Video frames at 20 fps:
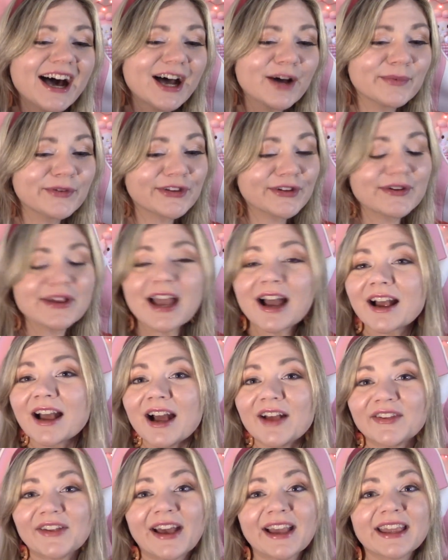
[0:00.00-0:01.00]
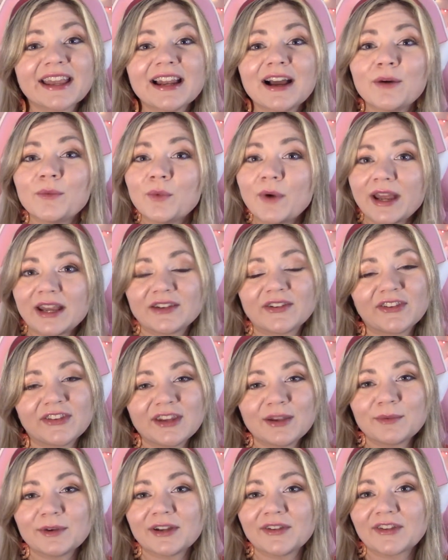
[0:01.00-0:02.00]
So, yeah, guys, I cannot wait to
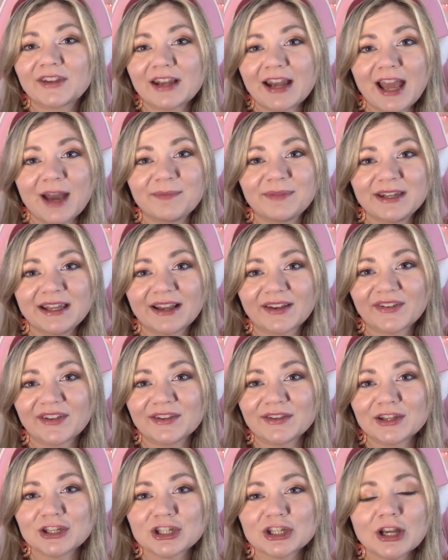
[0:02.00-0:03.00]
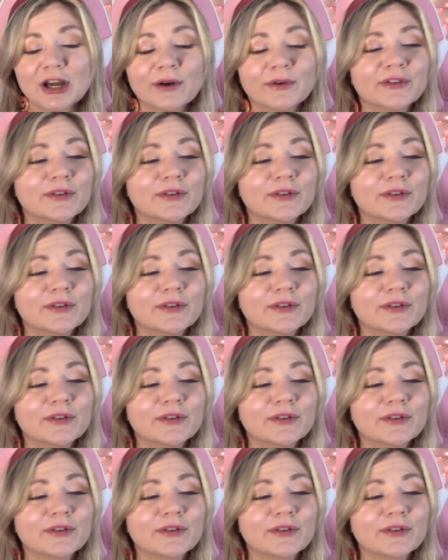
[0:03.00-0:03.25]
see what is going to happen next on the show.